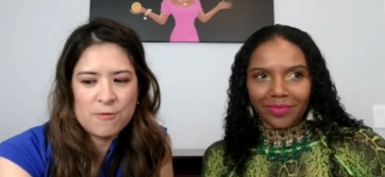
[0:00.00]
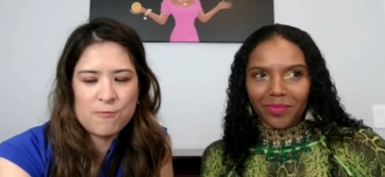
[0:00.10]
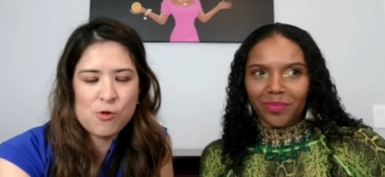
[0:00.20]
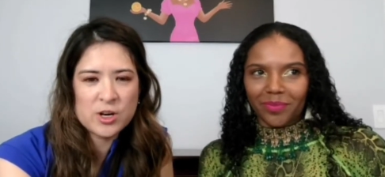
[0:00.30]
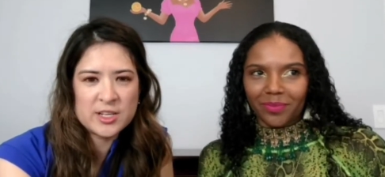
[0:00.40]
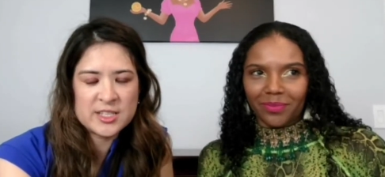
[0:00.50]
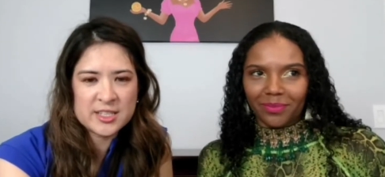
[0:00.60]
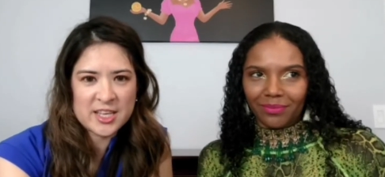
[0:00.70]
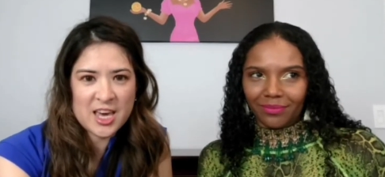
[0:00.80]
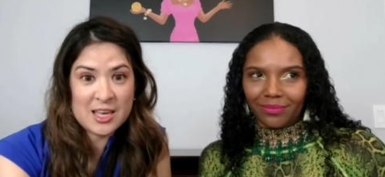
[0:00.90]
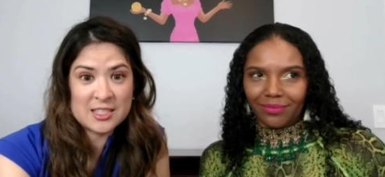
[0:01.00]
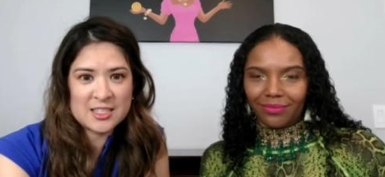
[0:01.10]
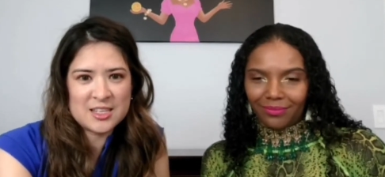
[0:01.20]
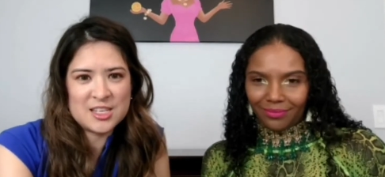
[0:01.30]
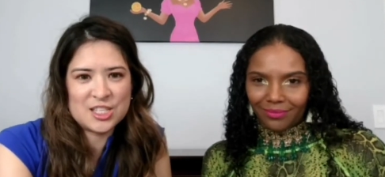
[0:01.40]
Speaker 1: 46
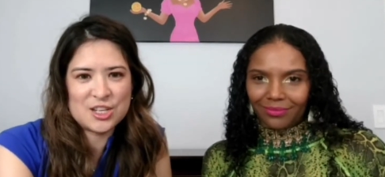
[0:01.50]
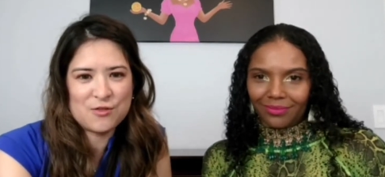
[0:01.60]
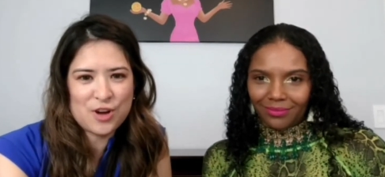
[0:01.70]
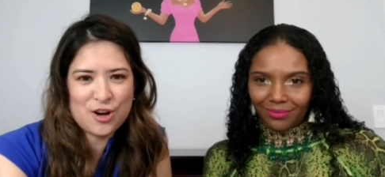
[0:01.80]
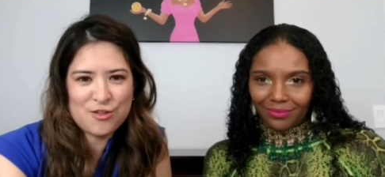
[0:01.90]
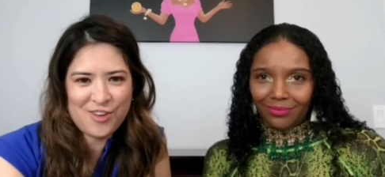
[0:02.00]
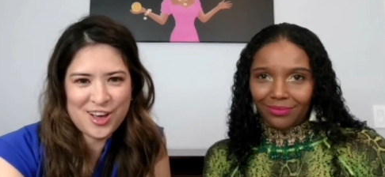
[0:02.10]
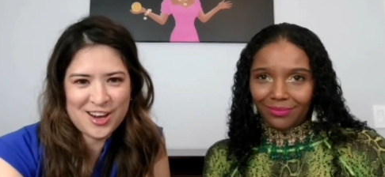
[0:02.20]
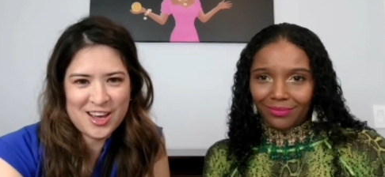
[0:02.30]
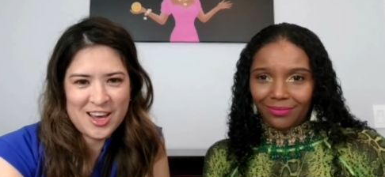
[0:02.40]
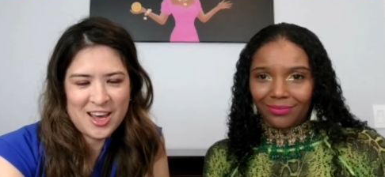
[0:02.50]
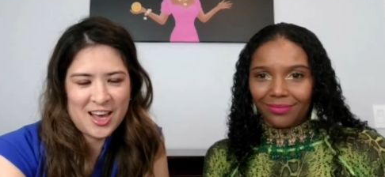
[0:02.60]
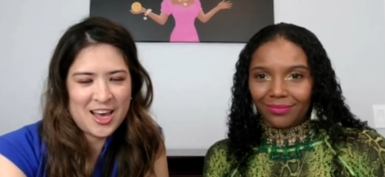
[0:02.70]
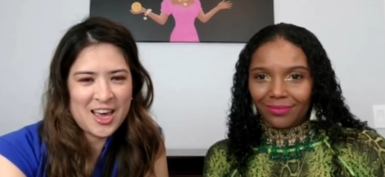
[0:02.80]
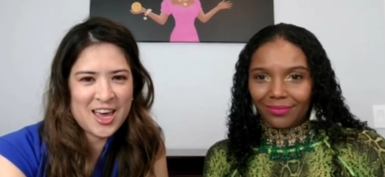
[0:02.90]
cases of COVID,
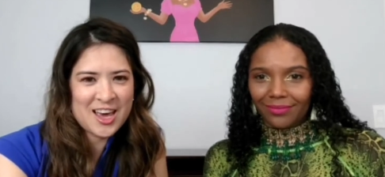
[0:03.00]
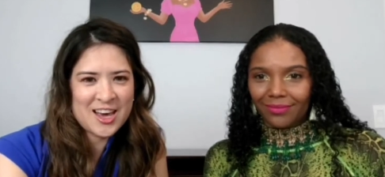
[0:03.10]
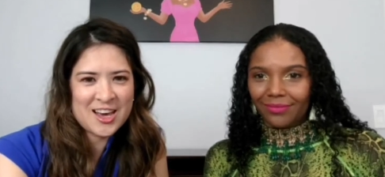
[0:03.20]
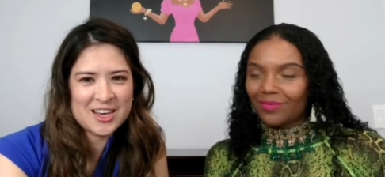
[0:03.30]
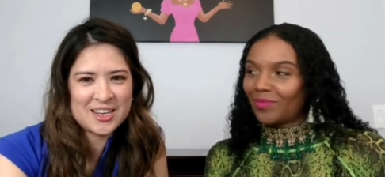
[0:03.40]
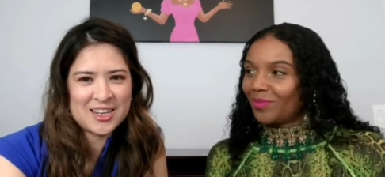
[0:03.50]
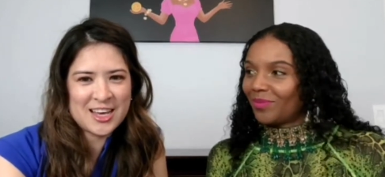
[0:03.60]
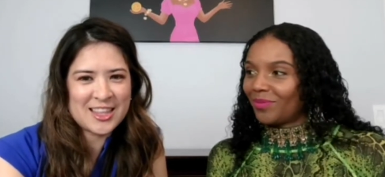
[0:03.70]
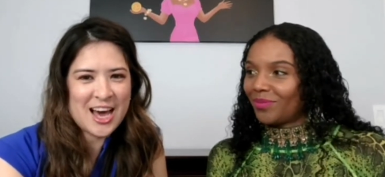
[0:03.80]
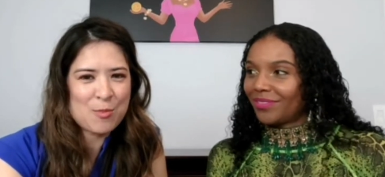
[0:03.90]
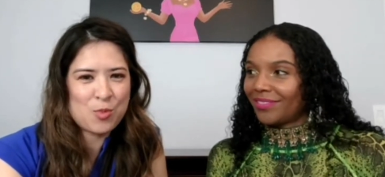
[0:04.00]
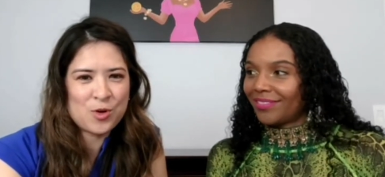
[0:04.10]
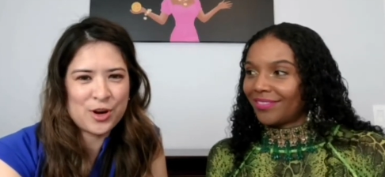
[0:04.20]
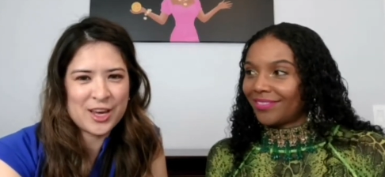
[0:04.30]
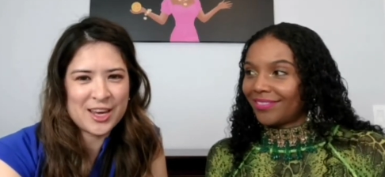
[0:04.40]
and at that
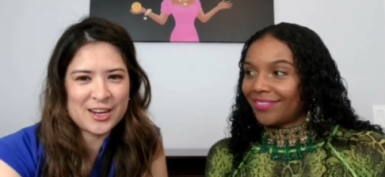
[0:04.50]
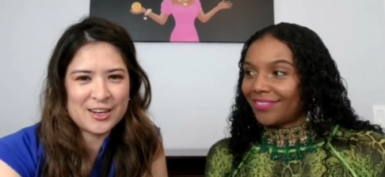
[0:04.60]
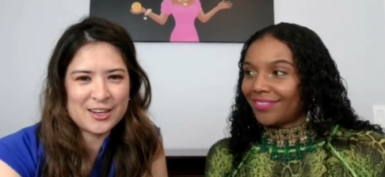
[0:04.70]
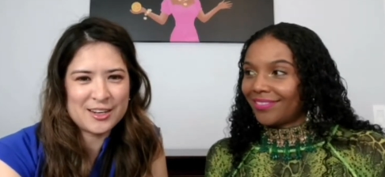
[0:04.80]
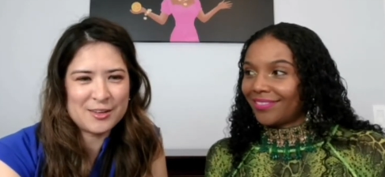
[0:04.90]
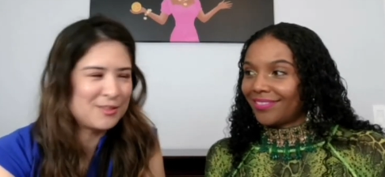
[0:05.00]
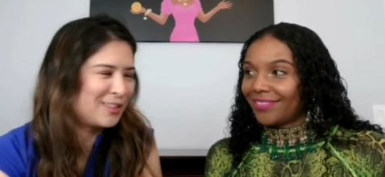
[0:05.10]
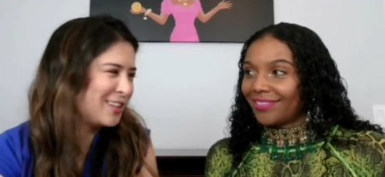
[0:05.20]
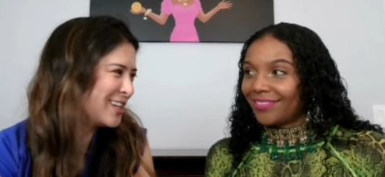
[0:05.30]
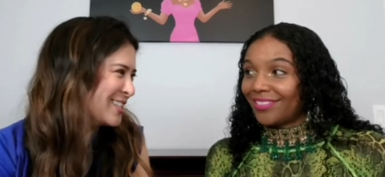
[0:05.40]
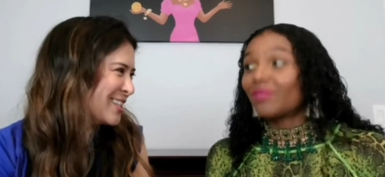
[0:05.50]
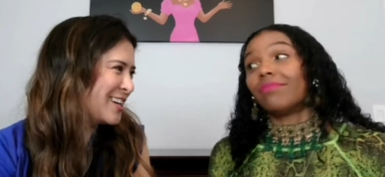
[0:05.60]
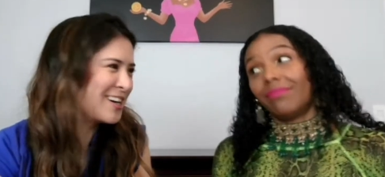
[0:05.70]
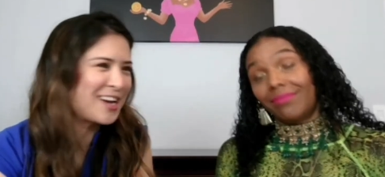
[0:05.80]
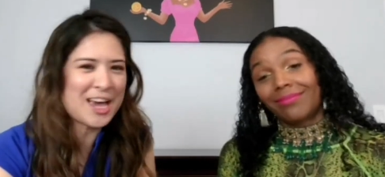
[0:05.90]
point
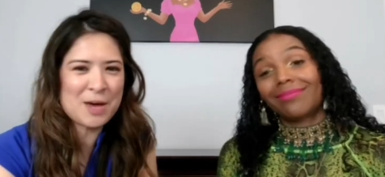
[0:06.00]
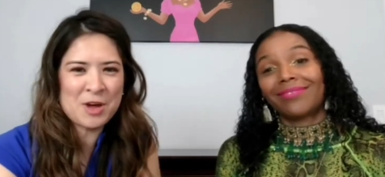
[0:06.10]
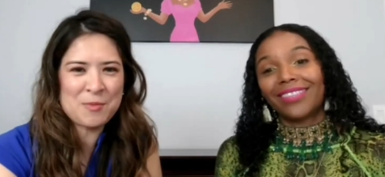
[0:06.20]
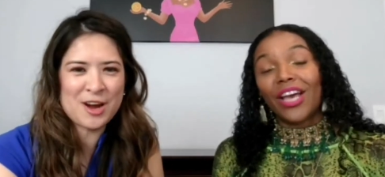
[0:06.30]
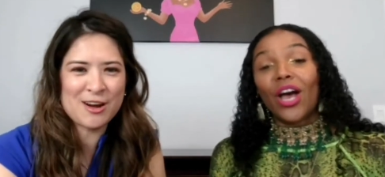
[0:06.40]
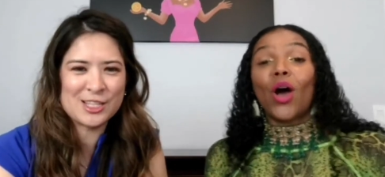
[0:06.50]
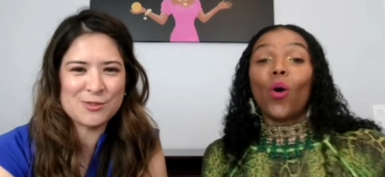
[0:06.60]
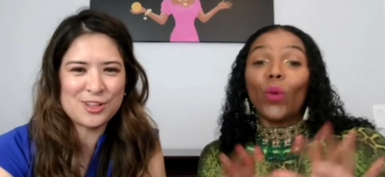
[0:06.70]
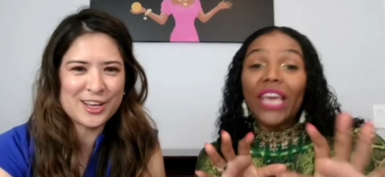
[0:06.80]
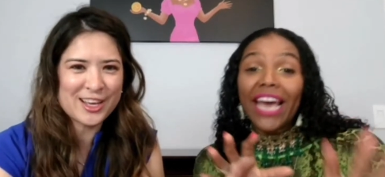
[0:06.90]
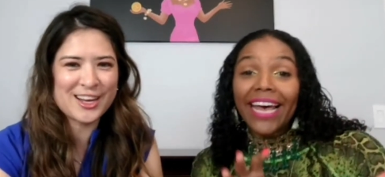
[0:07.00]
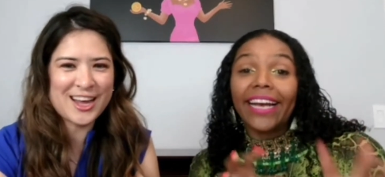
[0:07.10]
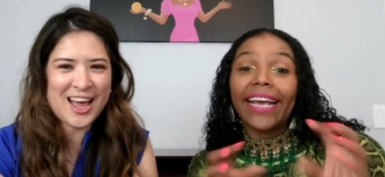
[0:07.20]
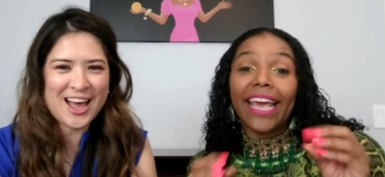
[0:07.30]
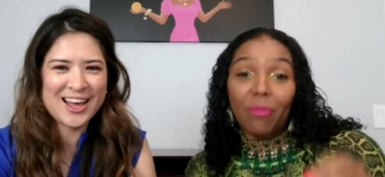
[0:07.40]
Lisa
Speaker 2: and my parents. we had a
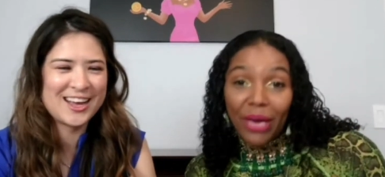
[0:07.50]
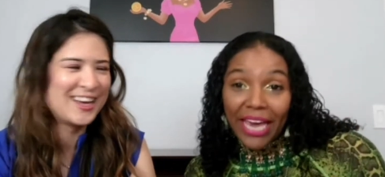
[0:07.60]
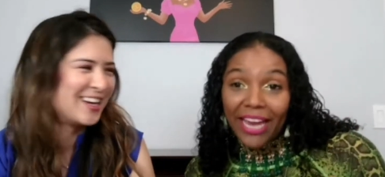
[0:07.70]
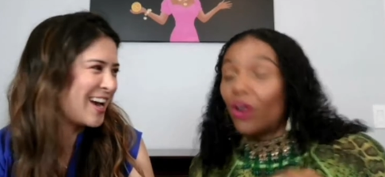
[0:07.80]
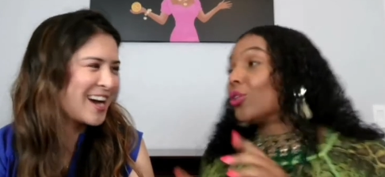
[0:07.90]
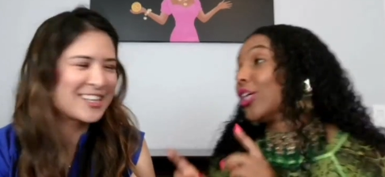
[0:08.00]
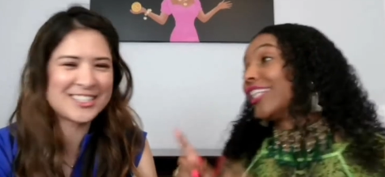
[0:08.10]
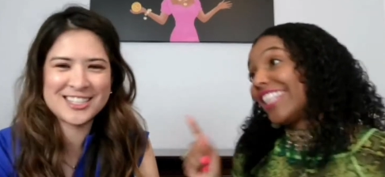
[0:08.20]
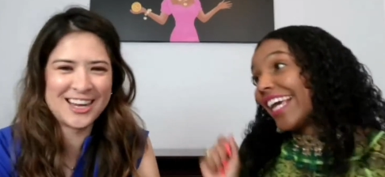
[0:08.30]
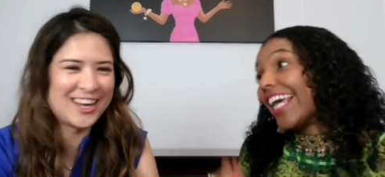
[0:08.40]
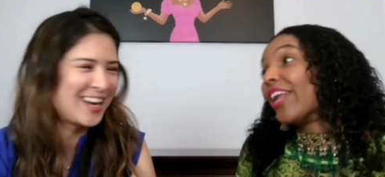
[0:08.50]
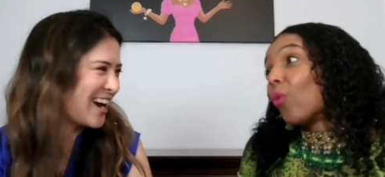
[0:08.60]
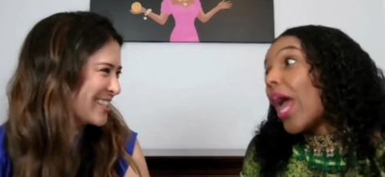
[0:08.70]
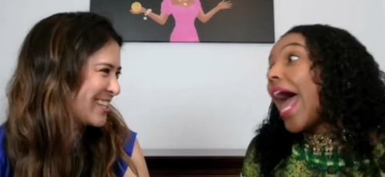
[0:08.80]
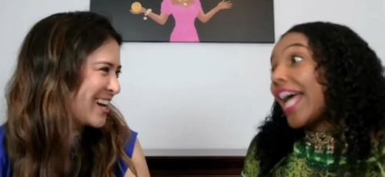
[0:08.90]
campaign. Hold on a second.
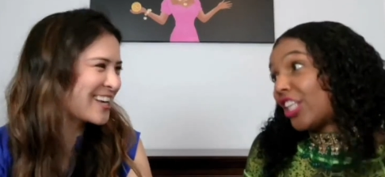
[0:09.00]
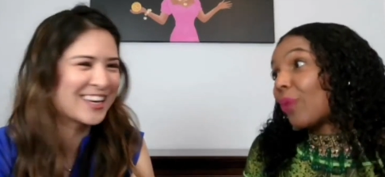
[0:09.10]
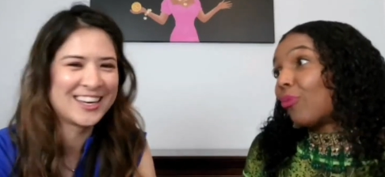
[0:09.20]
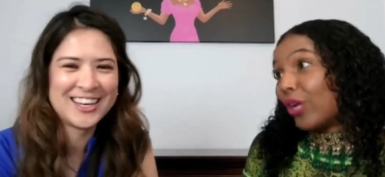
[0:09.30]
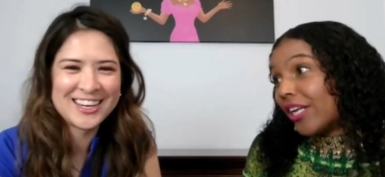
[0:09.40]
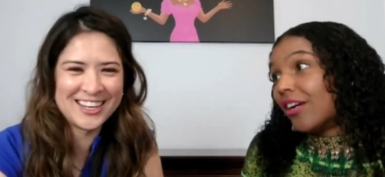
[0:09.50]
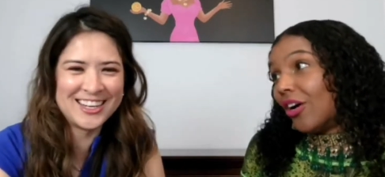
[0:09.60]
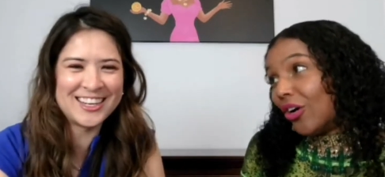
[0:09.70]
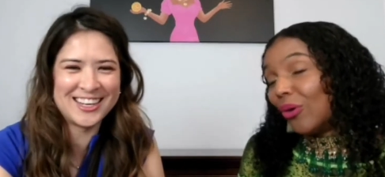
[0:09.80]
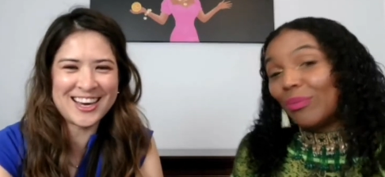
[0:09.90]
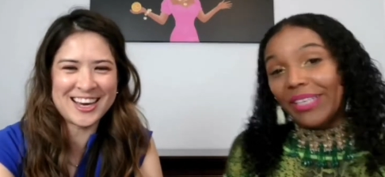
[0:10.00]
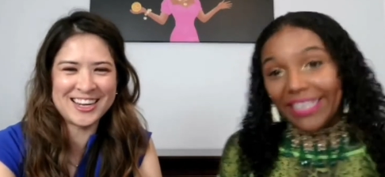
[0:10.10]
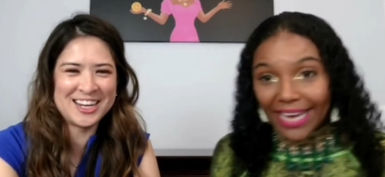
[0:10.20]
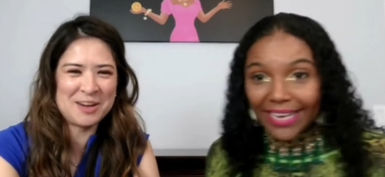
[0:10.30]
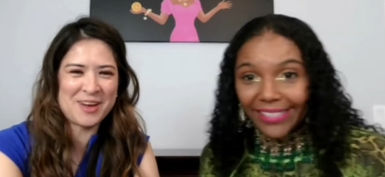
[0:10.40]
Hashtag bring me home. yes.
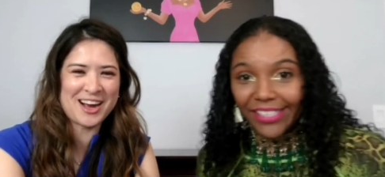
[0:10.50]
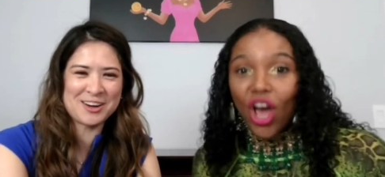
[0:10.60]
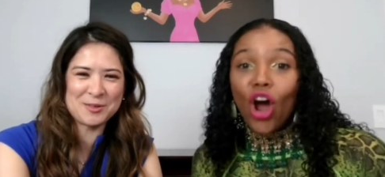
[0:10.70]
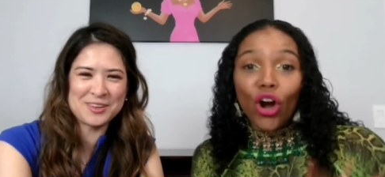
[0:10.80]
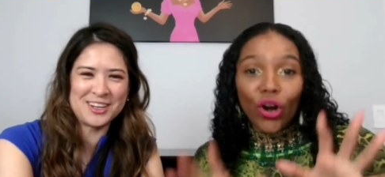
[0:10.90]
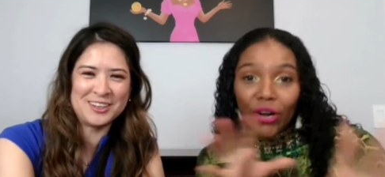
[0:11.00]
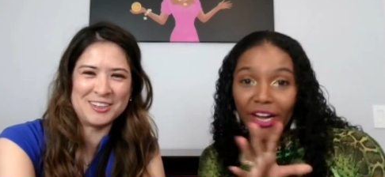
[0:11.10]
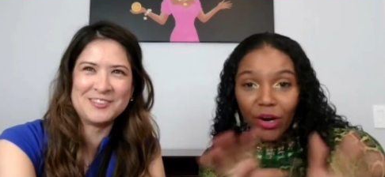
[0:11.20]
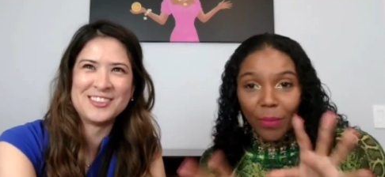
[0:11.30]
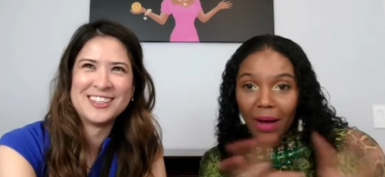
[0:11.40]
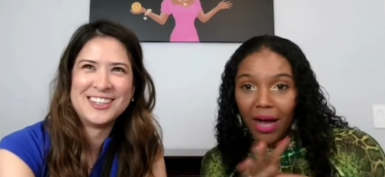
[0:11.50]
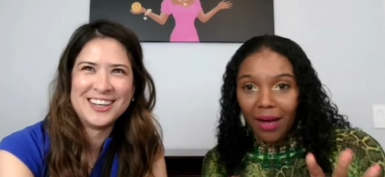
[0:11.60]
yes. Her and her mom,